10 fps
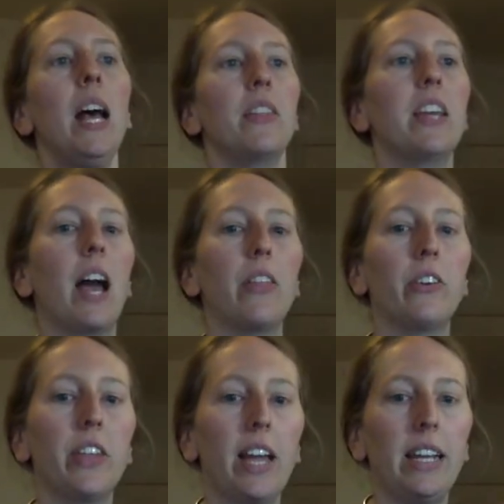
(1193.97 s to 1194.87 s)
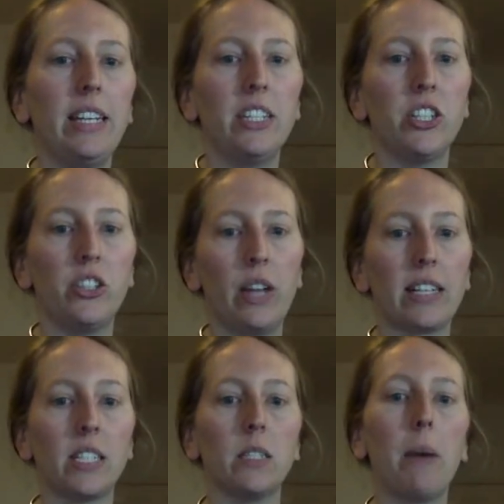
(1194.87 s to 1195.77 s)
The other thing I need to do
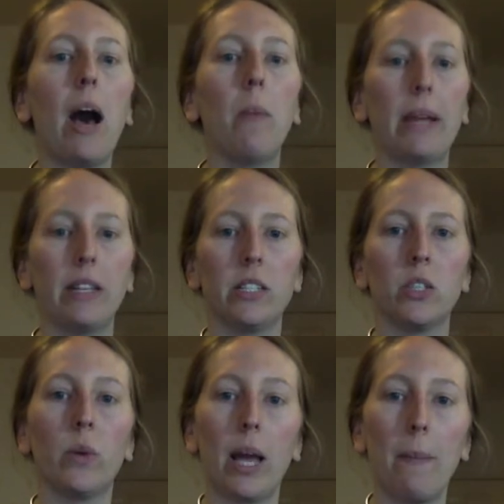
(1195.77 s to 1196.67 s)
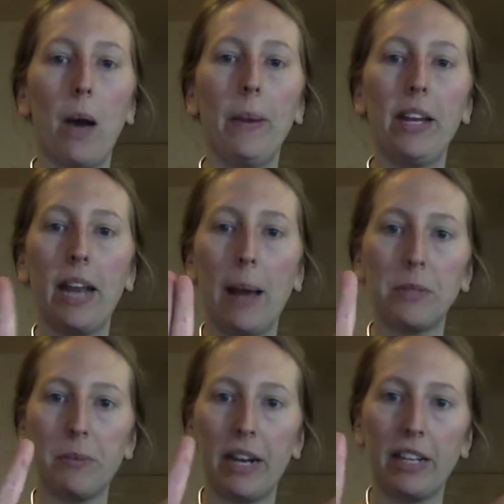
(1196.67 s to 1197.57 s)
next is palpate. So when I palpate an
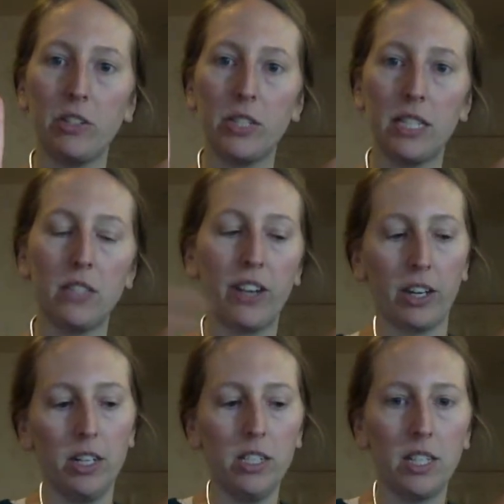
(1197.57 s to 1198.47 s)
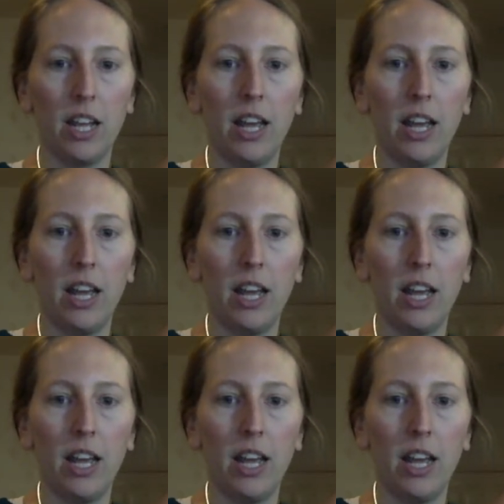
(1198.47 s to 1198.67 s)
abdomen, I use these fingers.